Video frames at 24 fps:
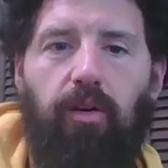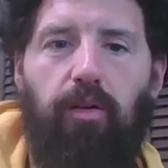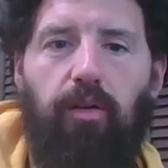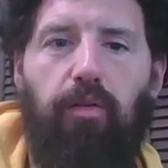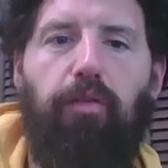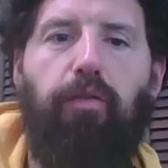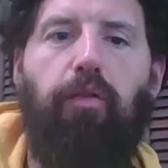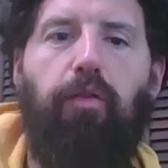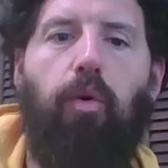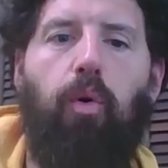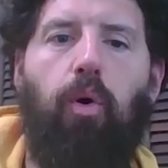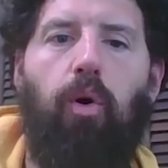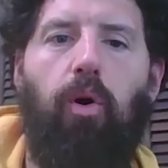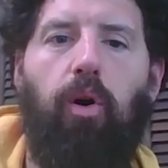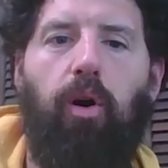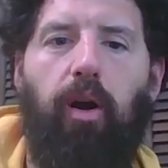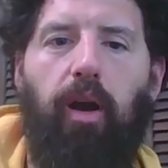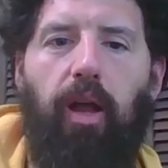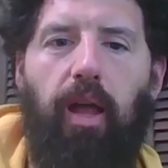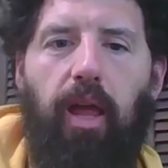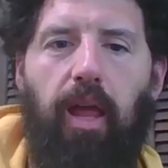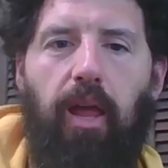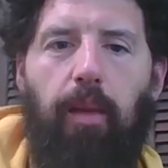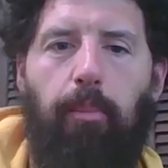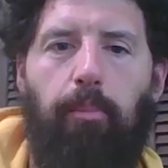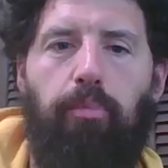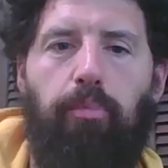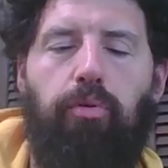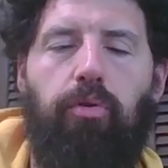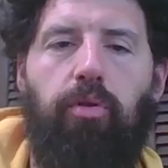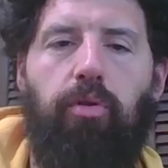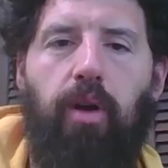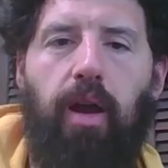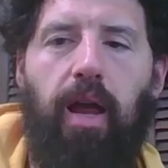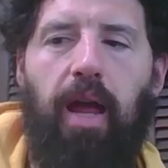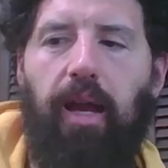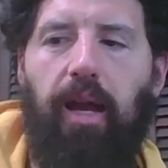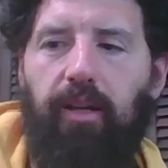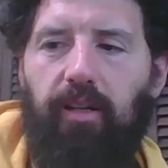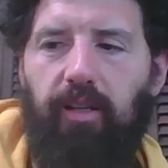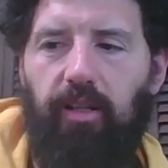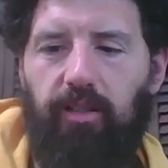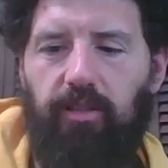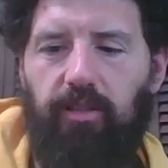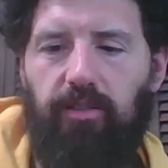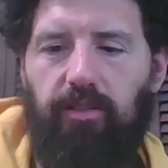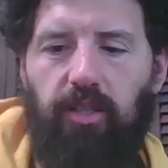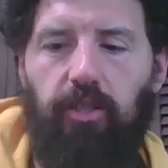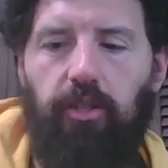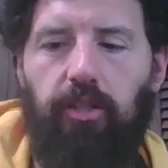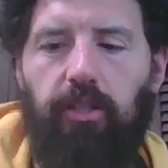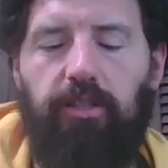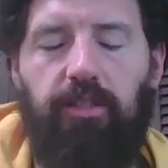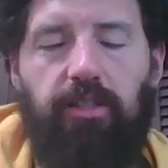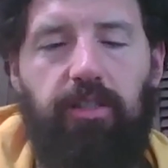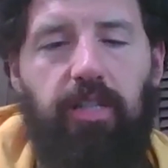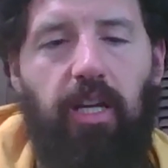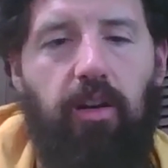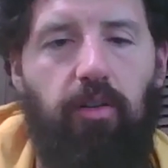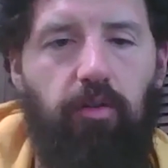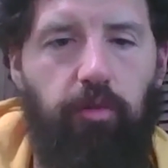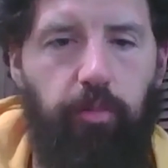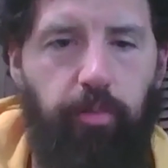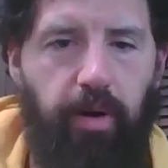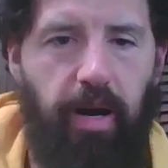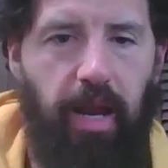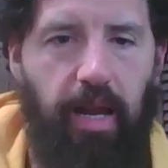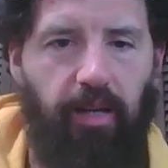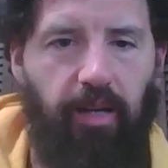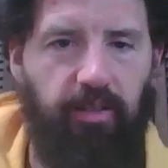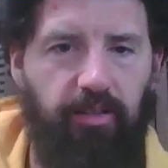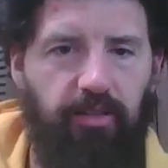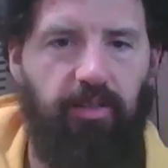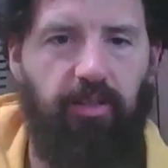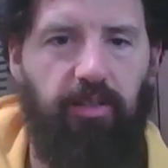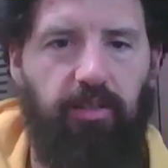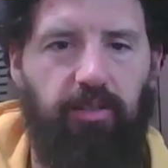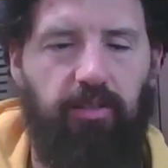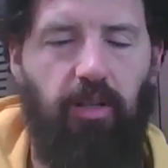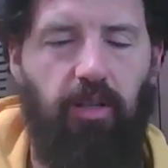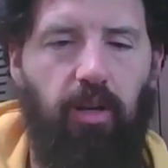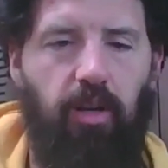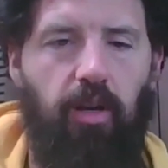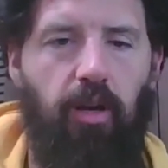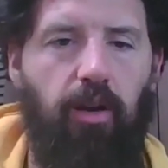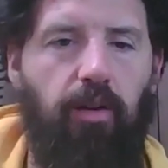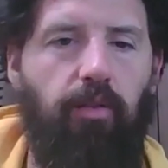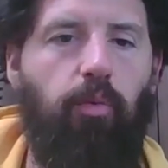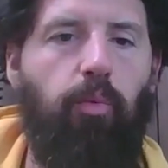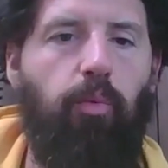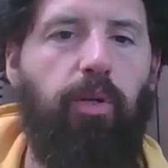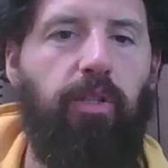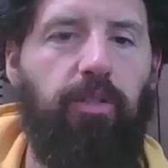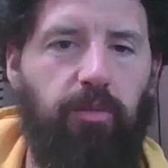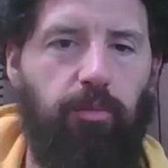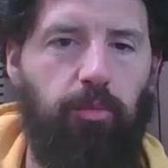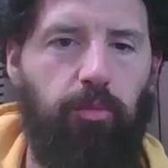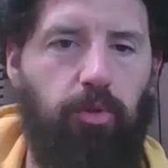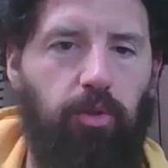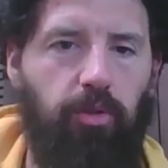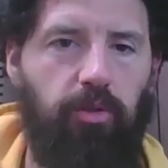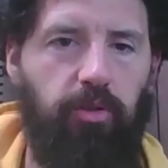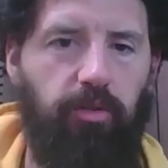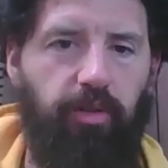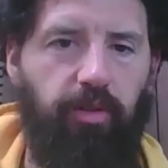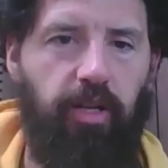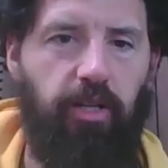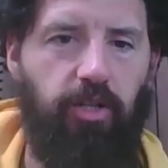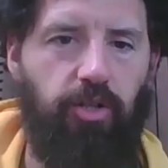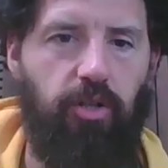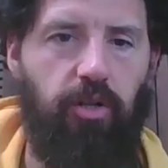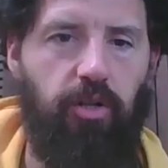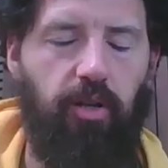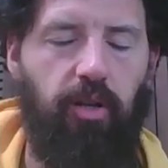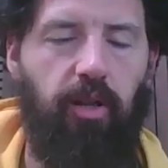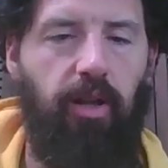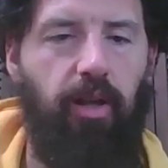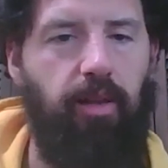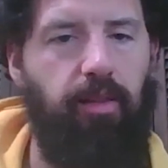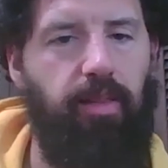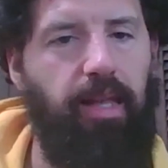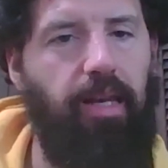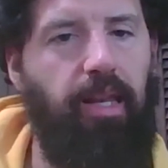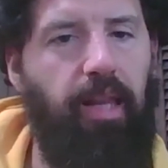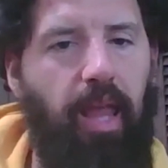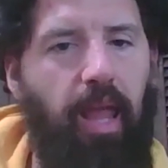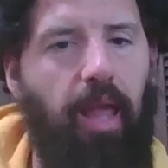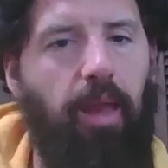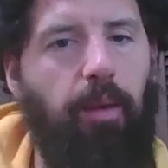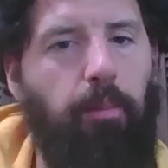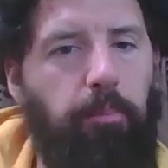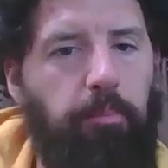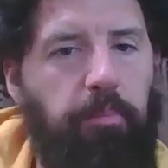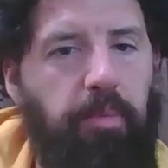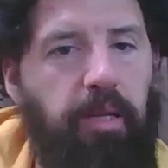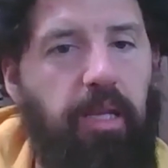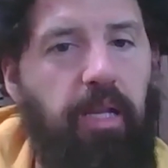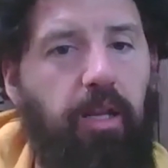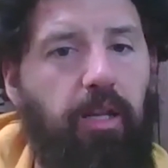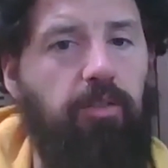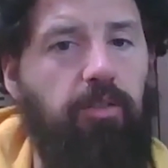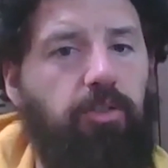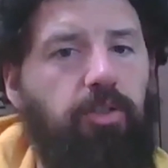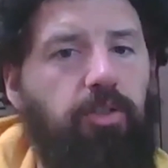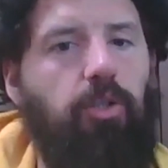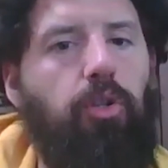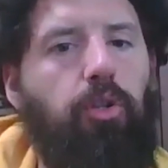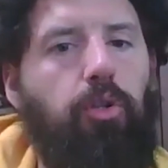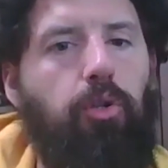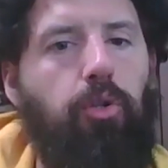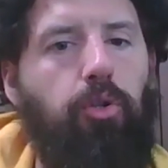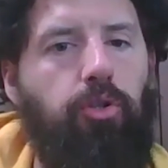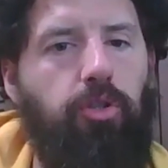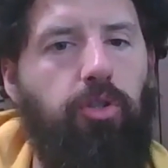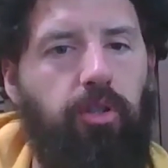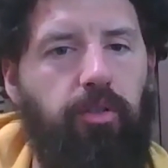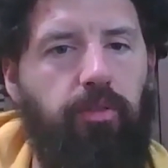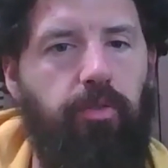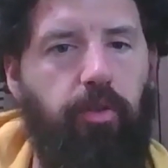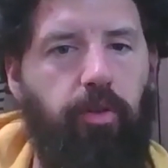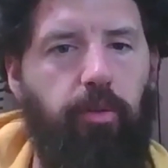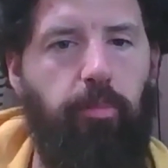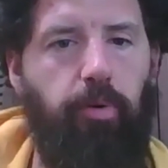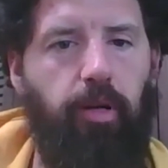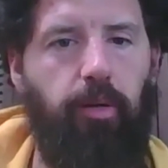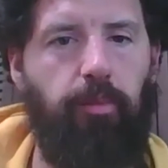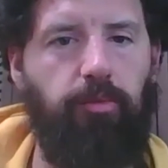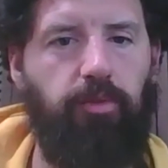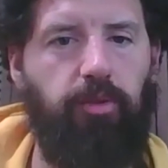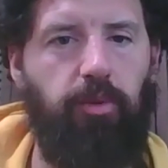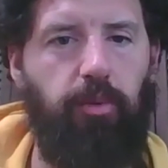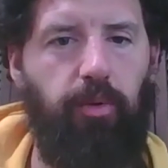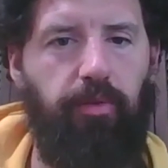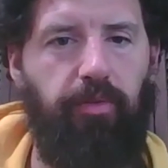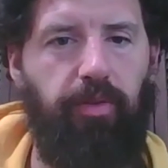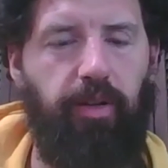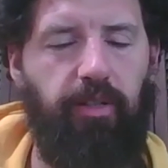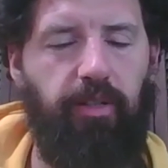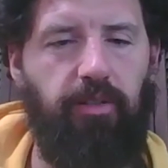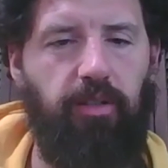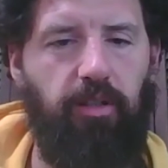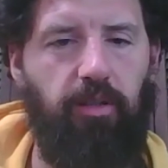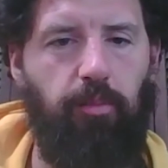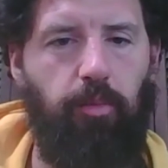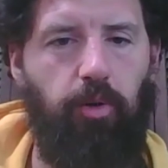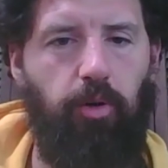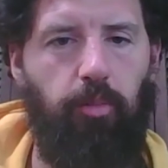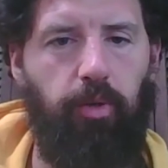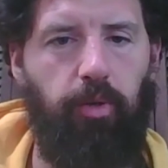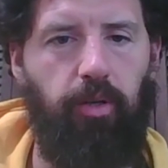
for a practice or a set of practices of wisdom cultivation that can be a solution for the problems that we face in the world.